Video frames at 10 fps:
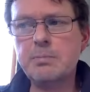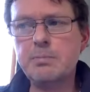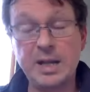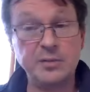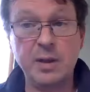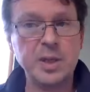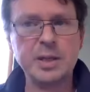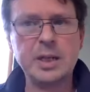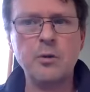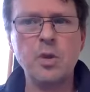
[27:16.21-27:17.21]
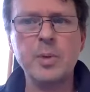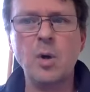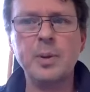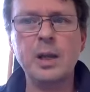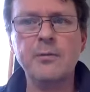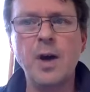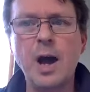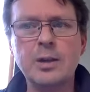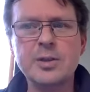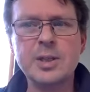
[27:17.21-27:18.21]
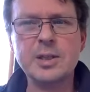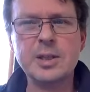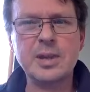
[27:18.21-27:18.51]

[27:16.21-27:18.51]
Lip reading: Max Weber's idea of the monopoly of violence is